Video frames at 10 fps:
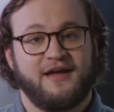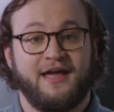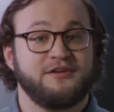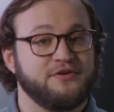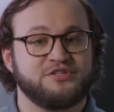
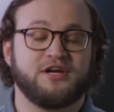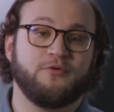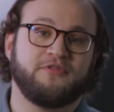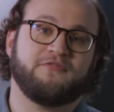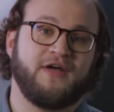And you can share it
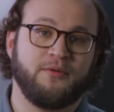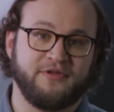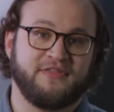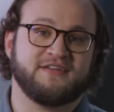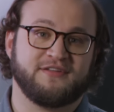with your
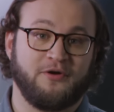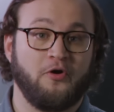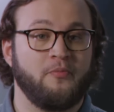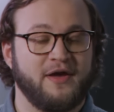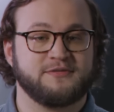family thanks to the
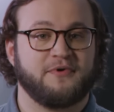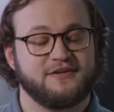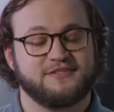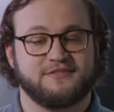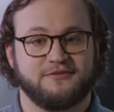home Xbox
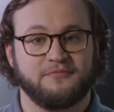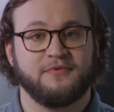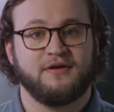system.